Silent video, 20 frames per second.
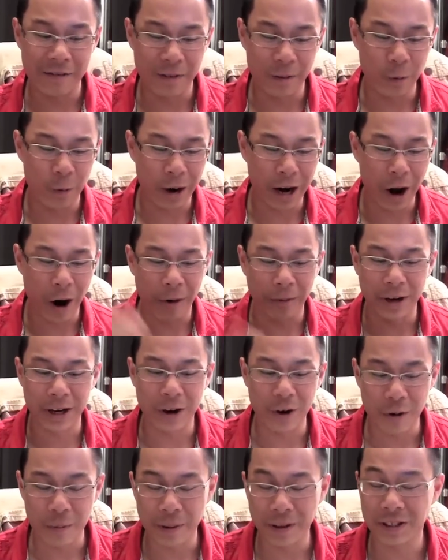what I
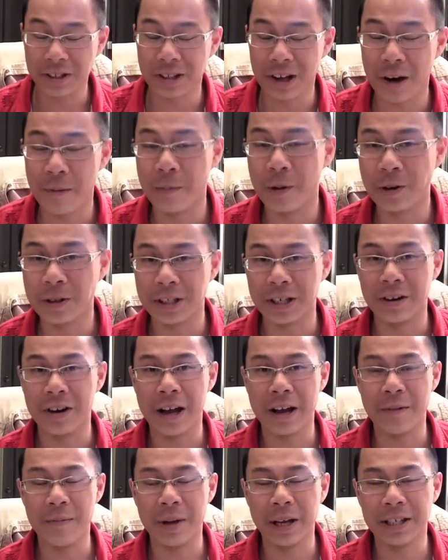already know about stop motion
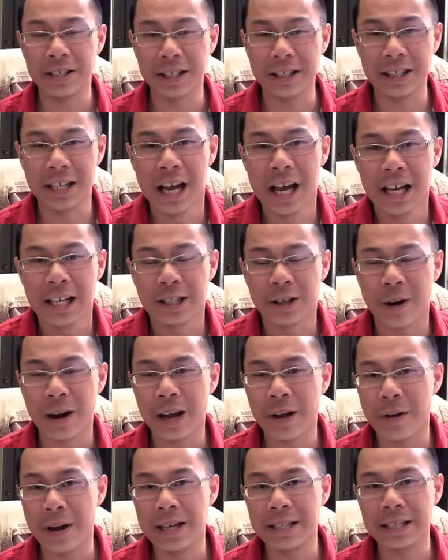animations. So
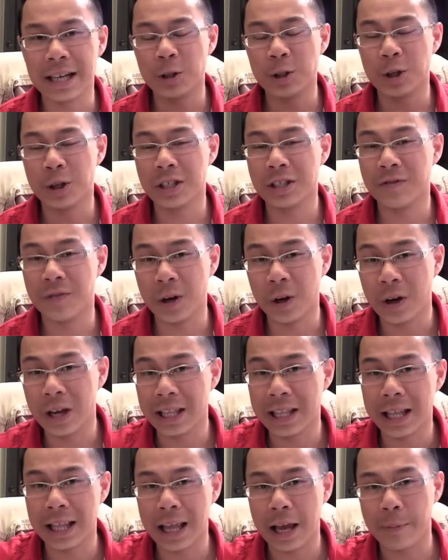anyways, if you enjoyed this video,
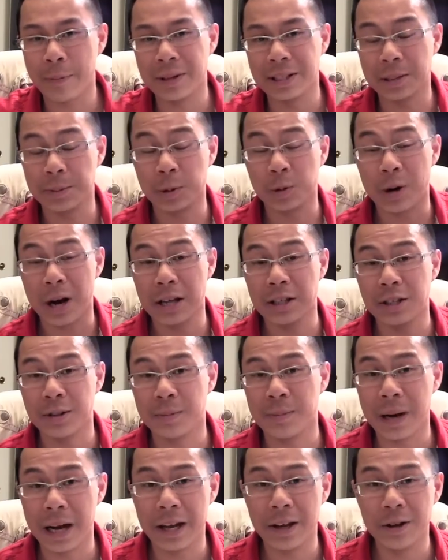hit that like button, subscribe
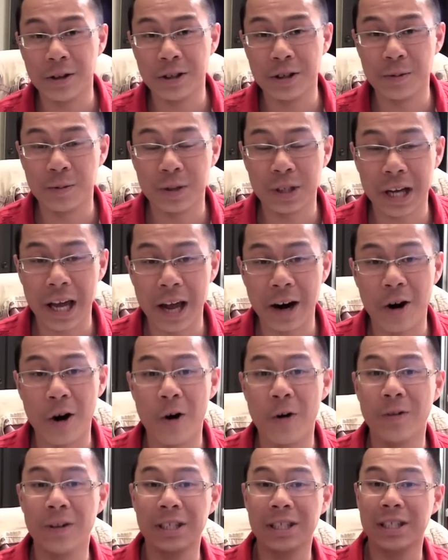to my YouTube
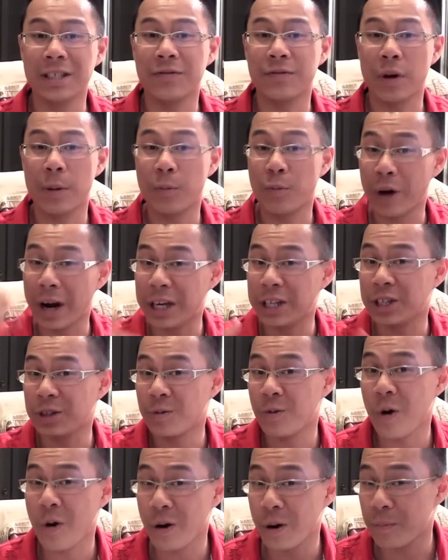channel. This is from Rage
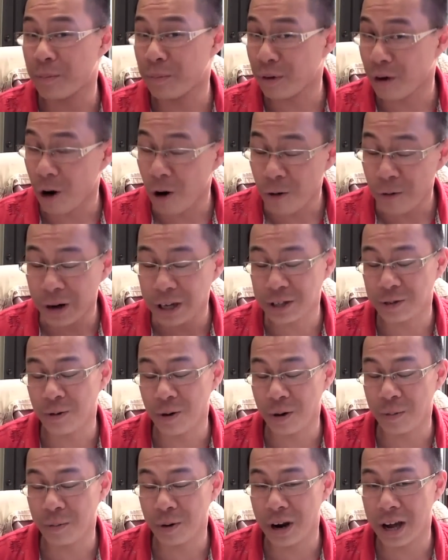and Ronin Pro, Rage and
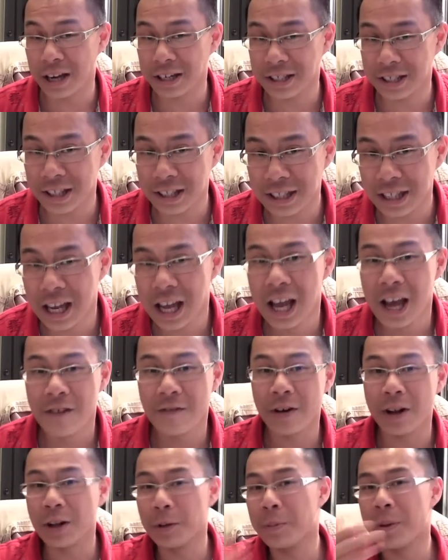Ronin Productions.
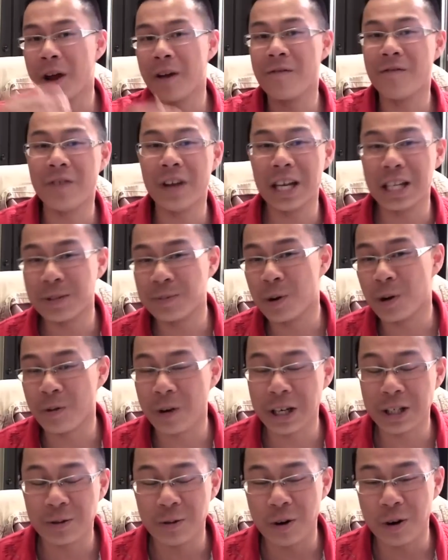Follow me on Facebook,
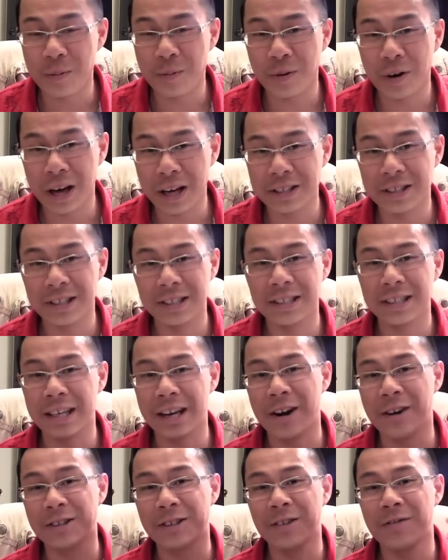Rage and Ronin Productions,
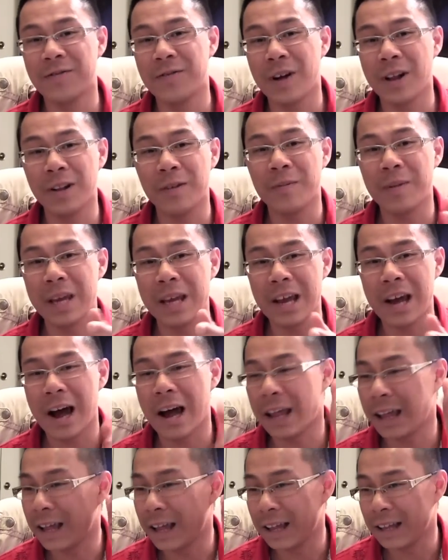and also follow me
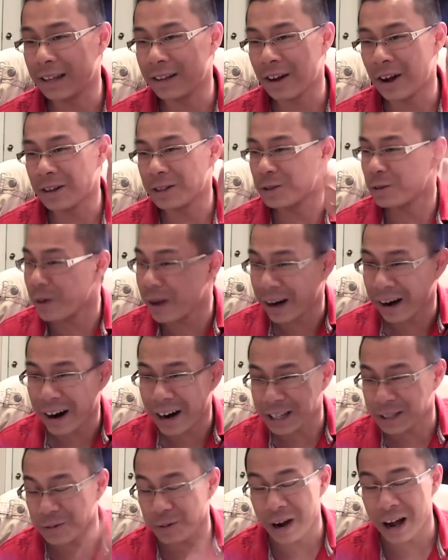on Twitter
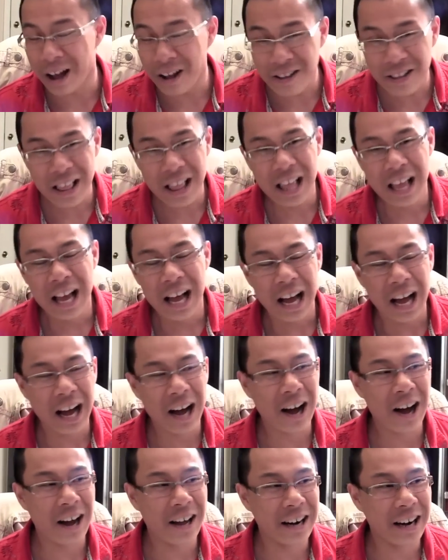as well,
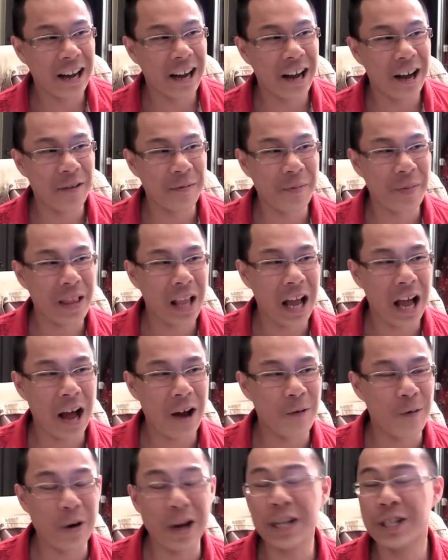on
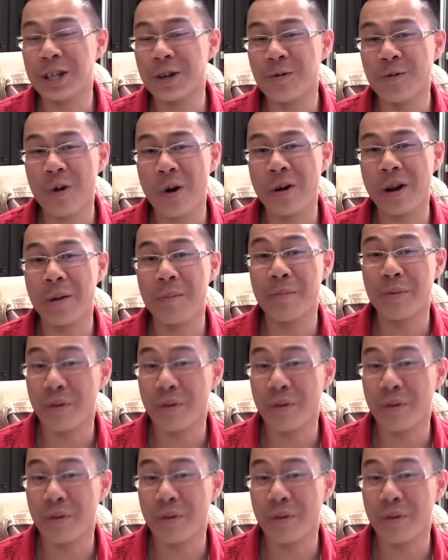Rage and Ronin